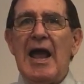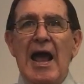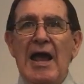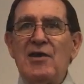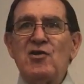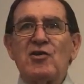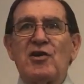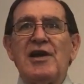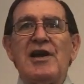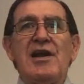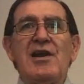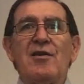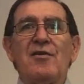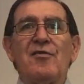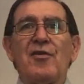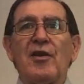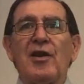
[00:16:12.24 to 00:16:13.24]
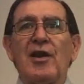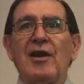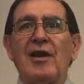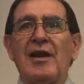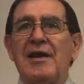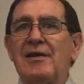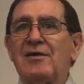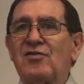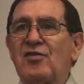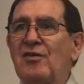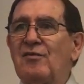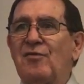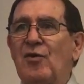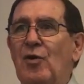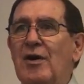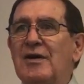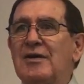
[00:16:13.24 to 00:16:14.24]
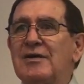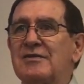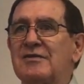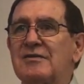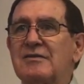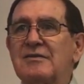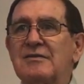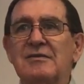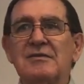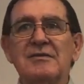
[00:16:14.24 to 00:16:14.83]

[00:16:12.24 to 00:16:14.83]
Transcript: And you can hear the little innocent voice.